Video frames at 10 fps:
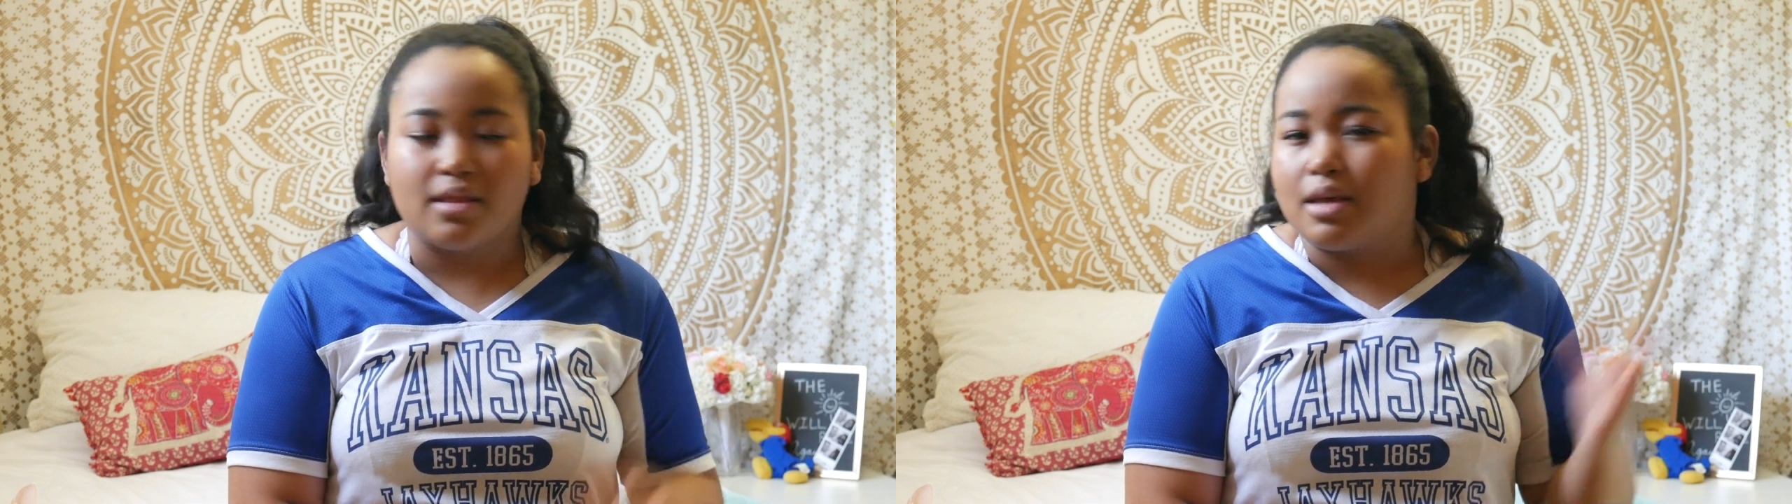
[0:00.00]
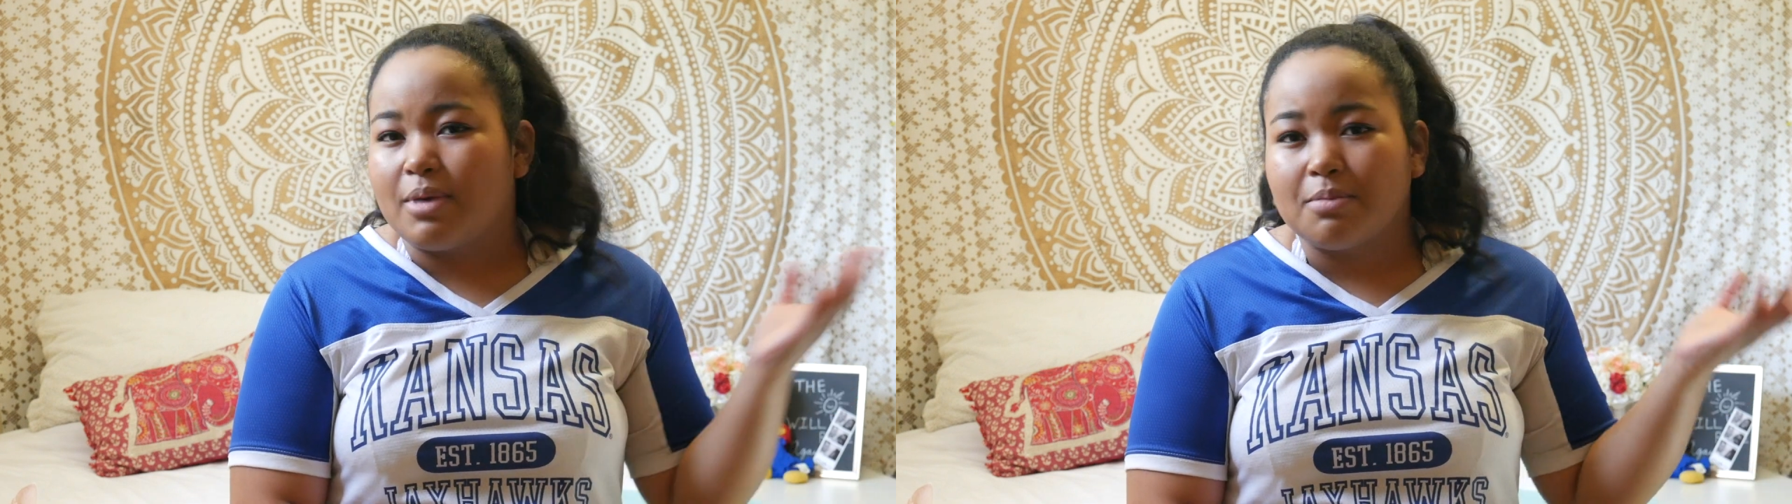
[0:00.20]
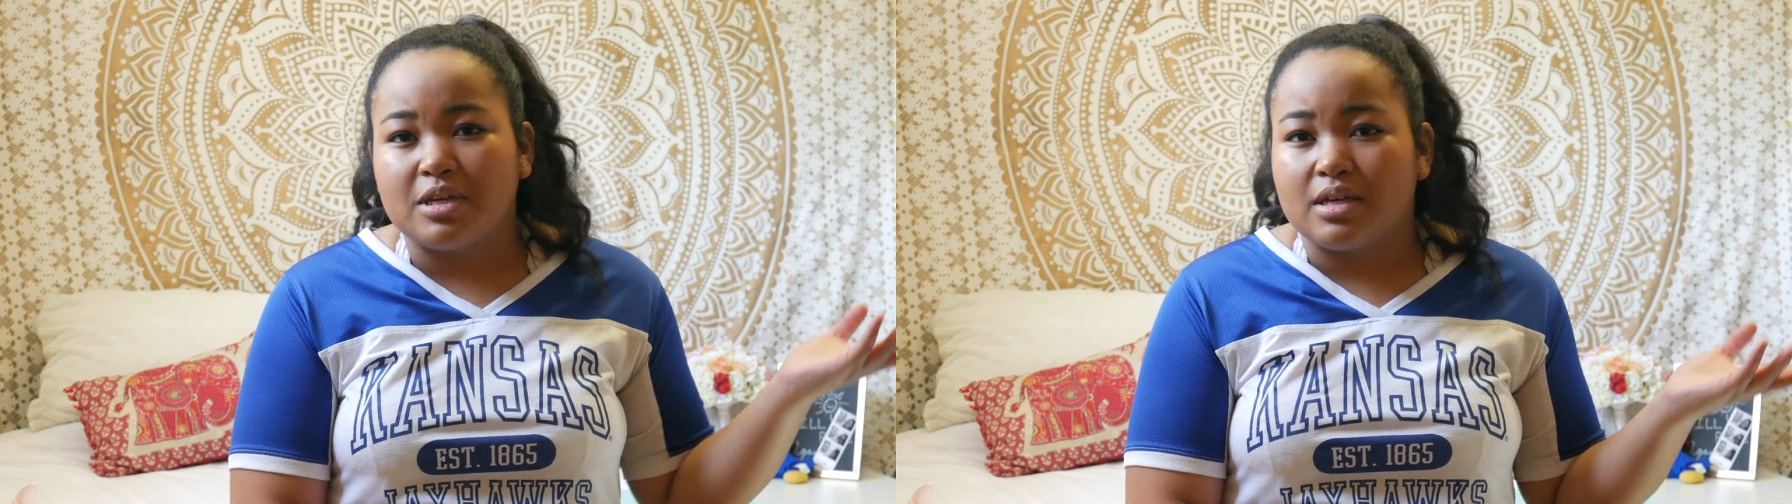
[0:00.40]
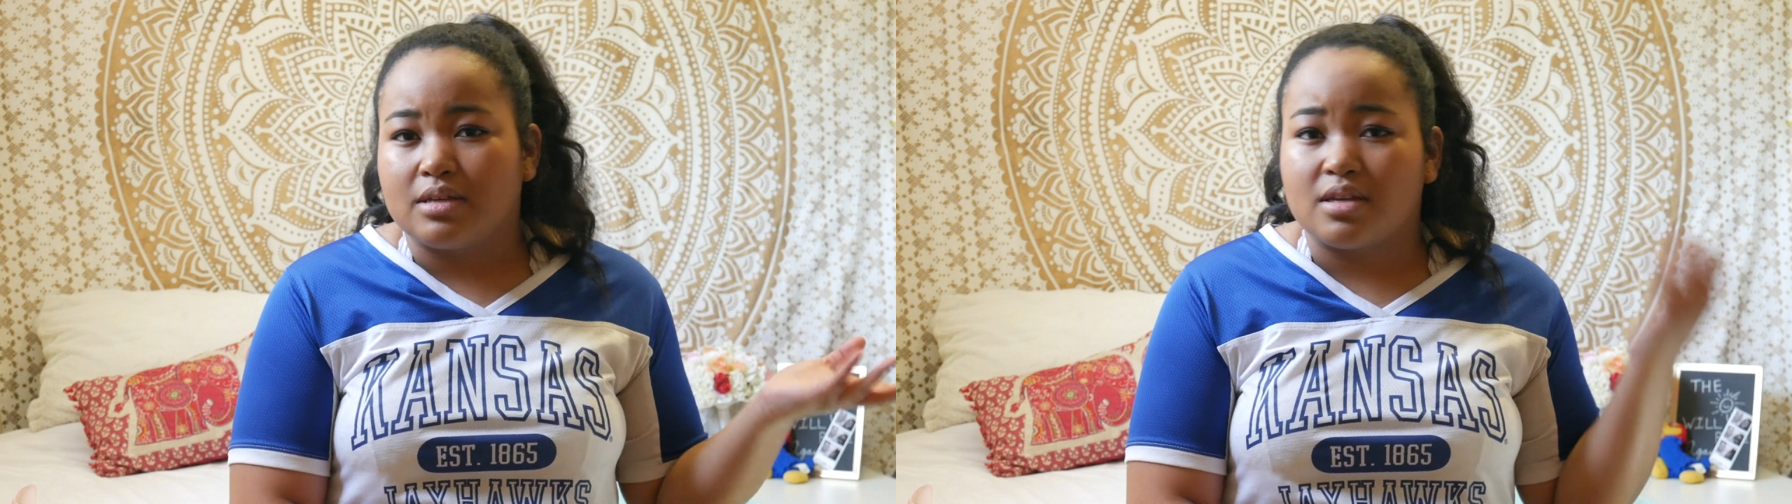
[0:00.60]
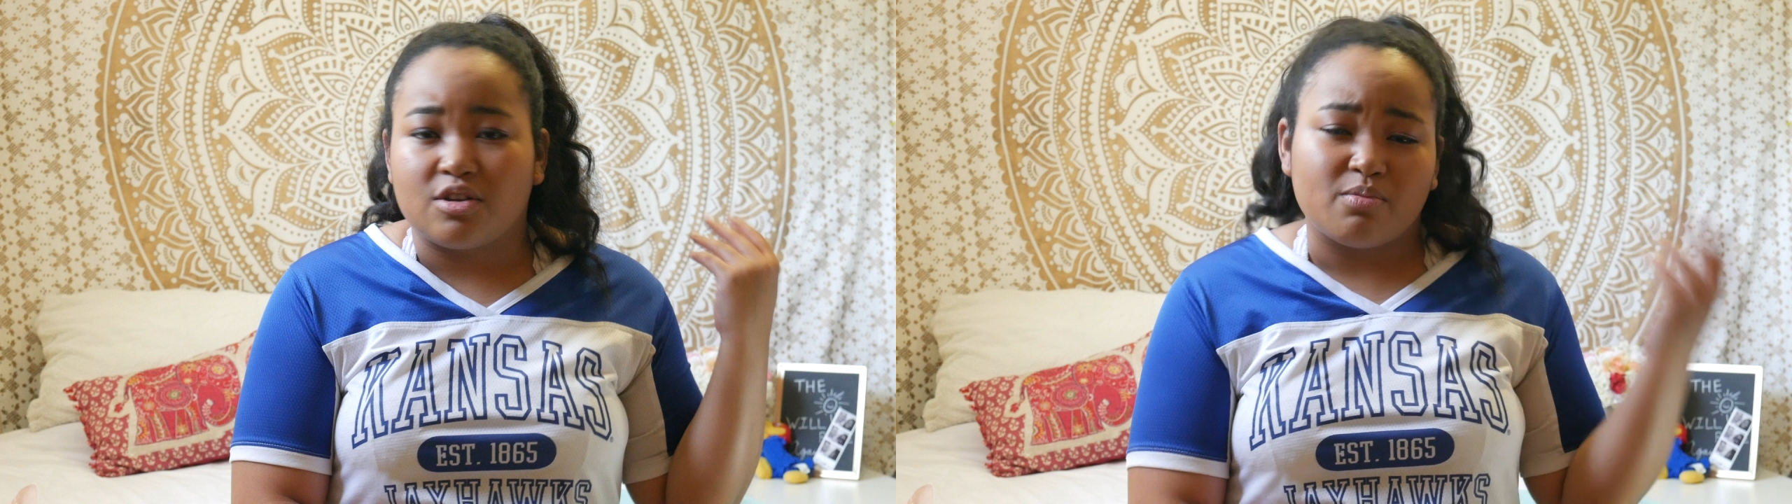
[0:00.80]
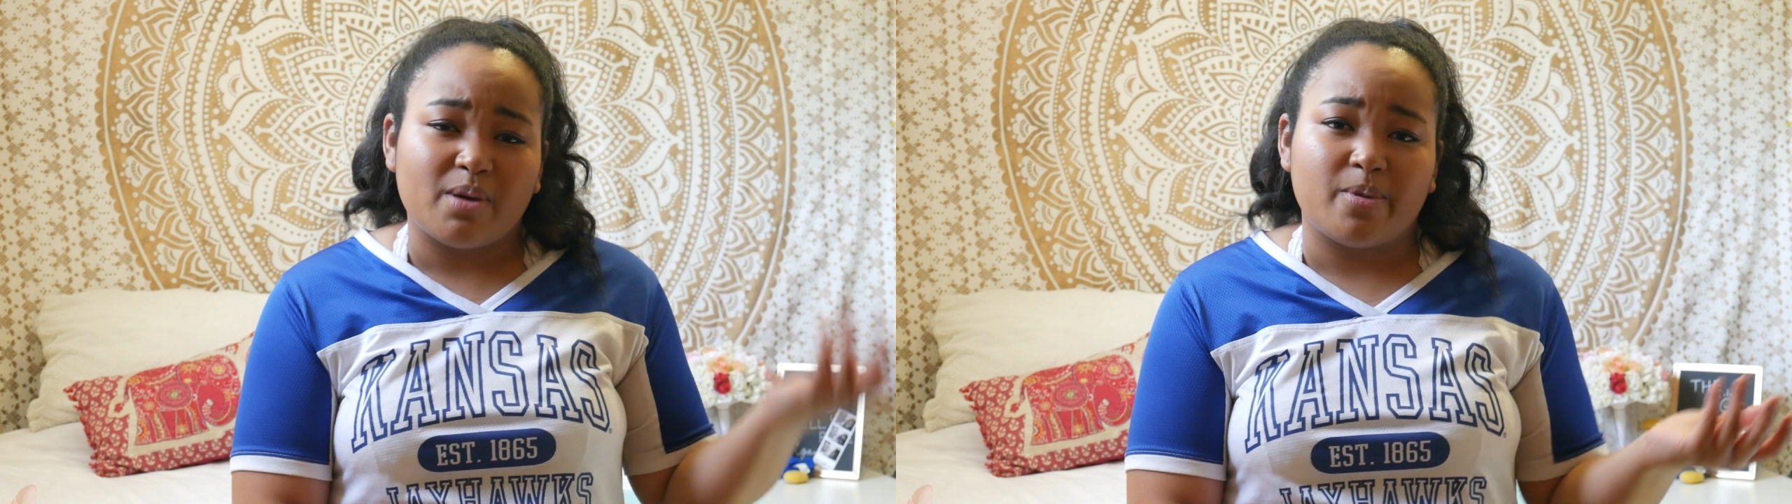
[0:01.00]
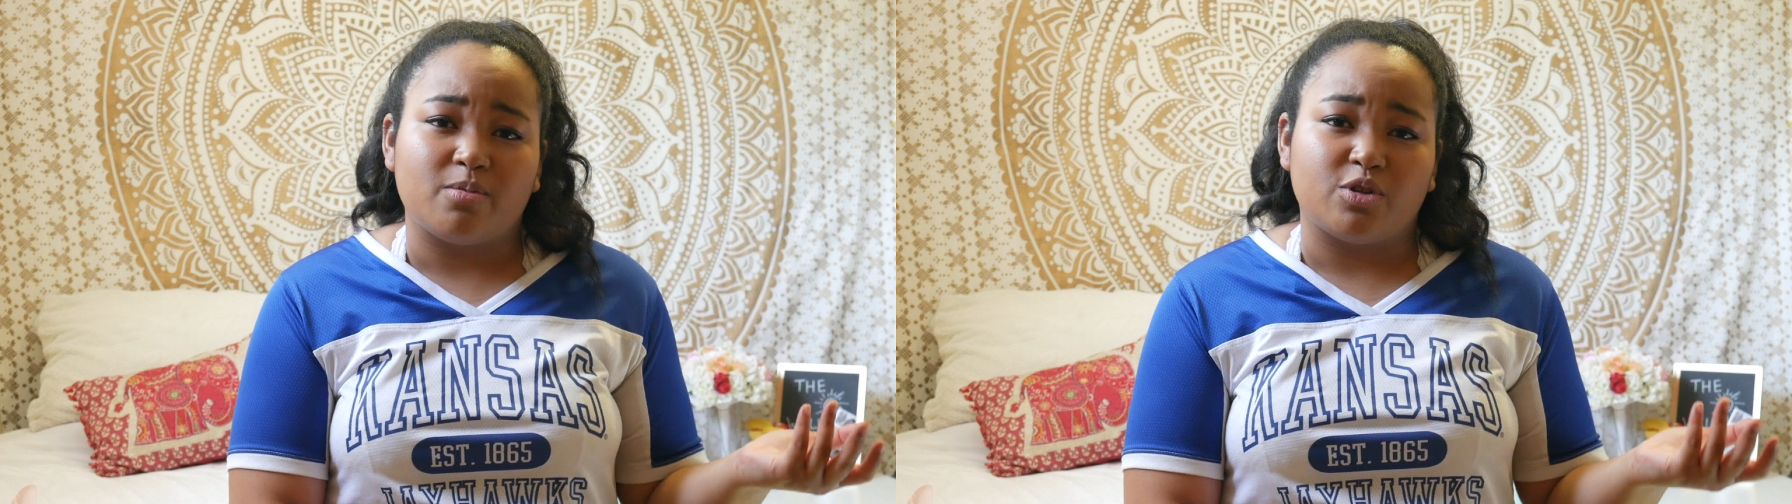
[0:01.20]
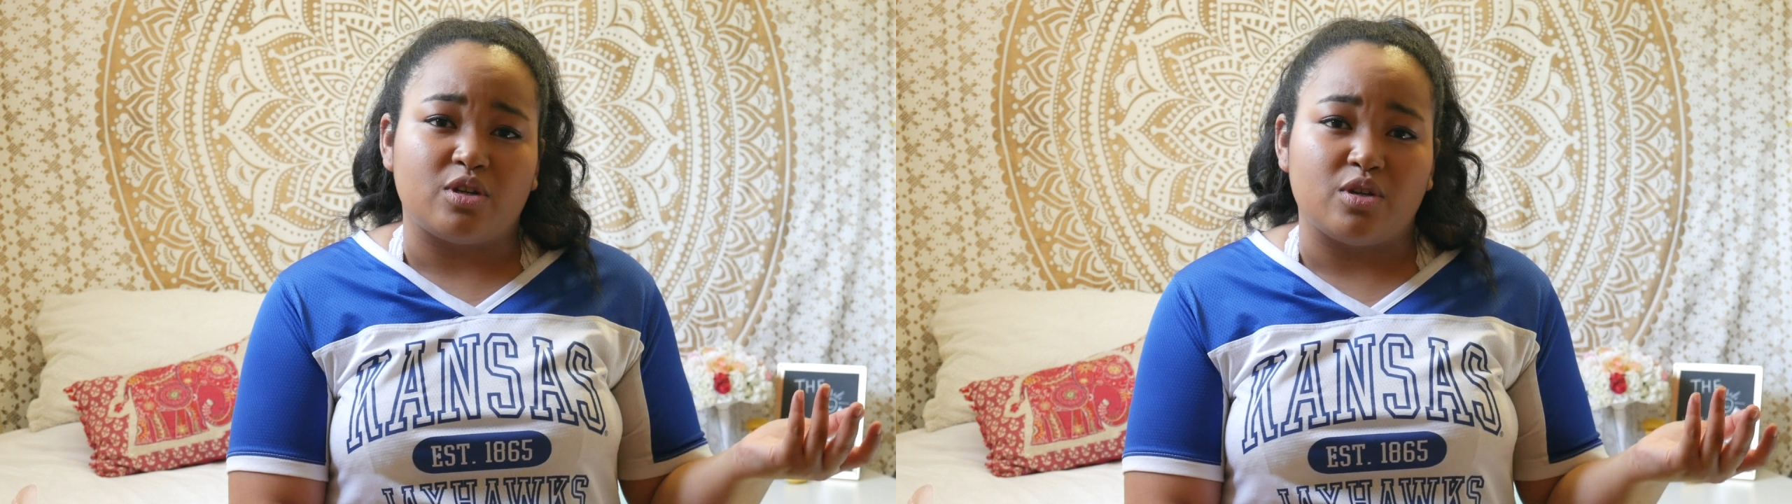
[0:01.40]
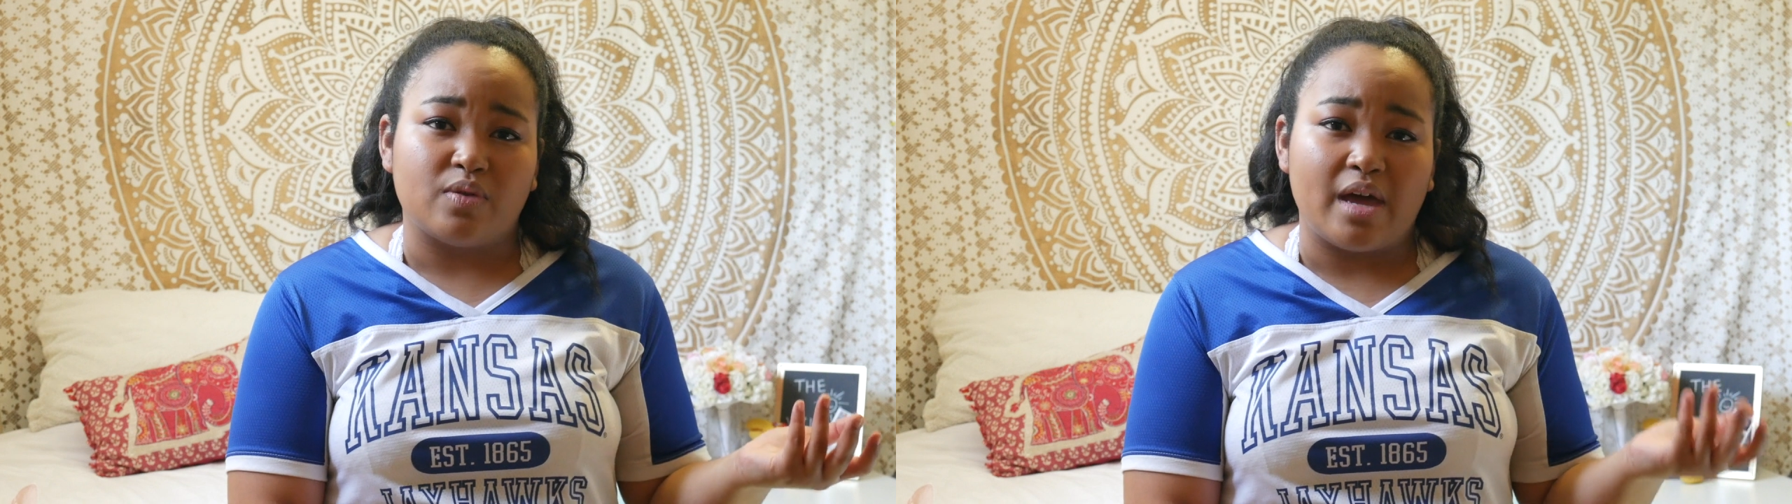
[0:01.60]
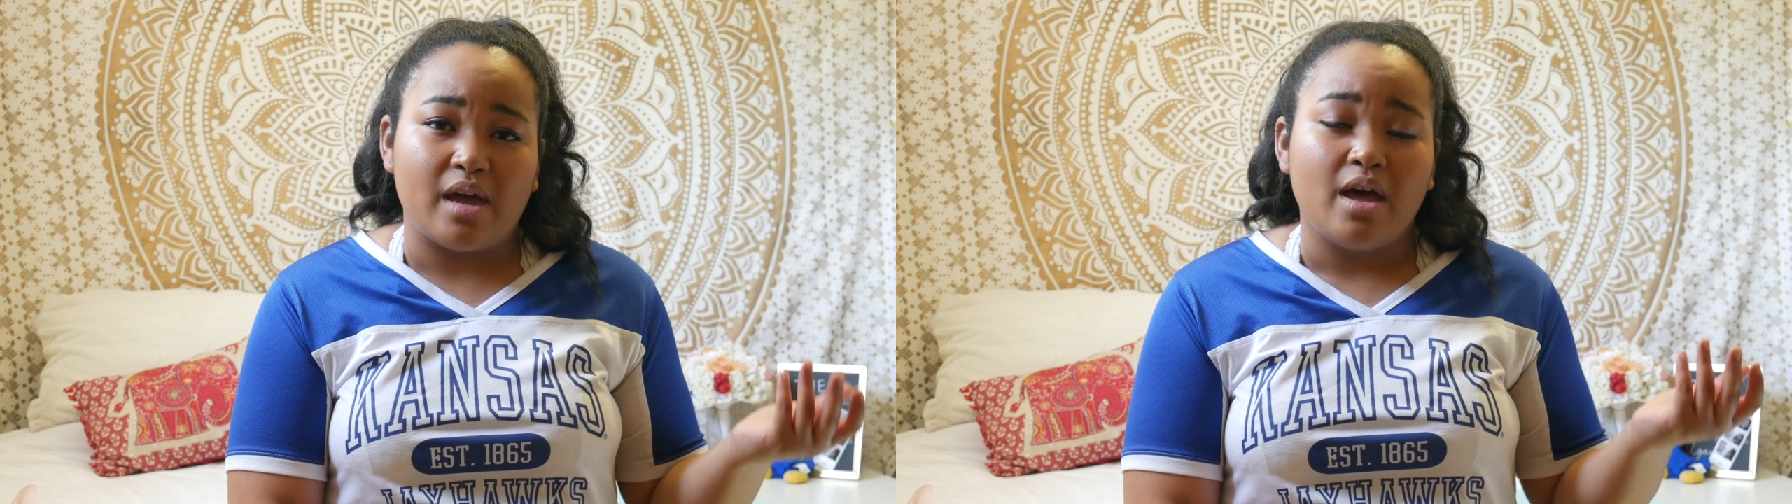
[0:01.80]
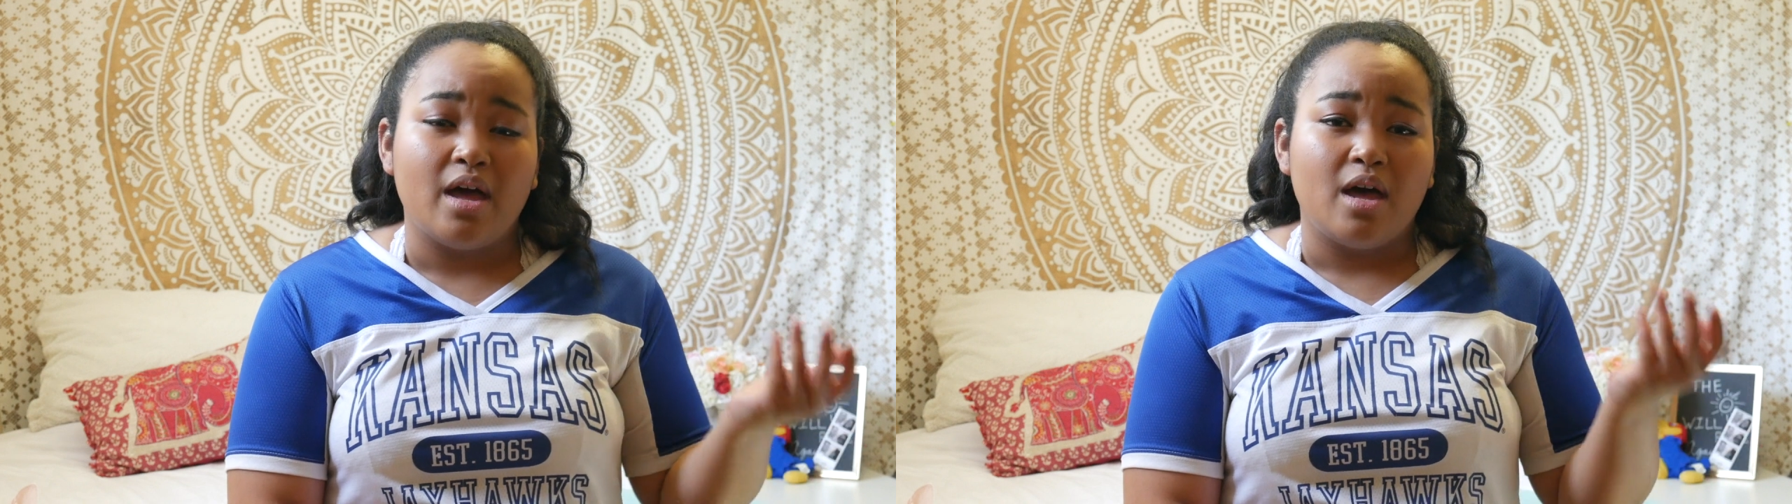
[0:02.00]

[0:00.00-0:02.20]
they might be easy and you might be able to do that.